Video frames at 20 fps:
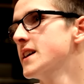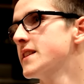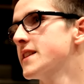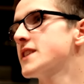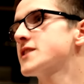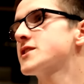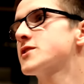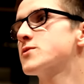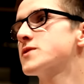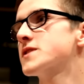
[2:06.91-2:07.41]

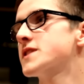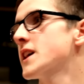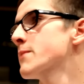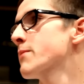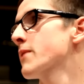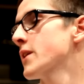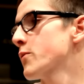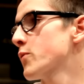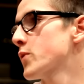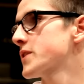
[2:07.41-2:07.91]
they are so
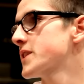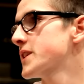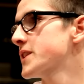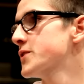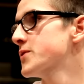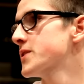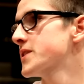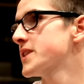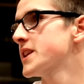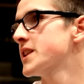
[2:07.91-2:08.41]
stable in what they
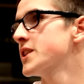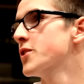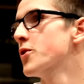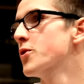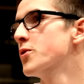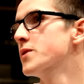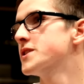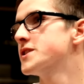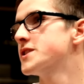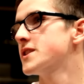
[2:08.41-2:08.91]
do, and they
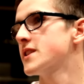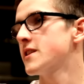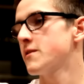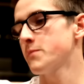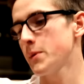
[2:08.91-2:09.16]
know each other.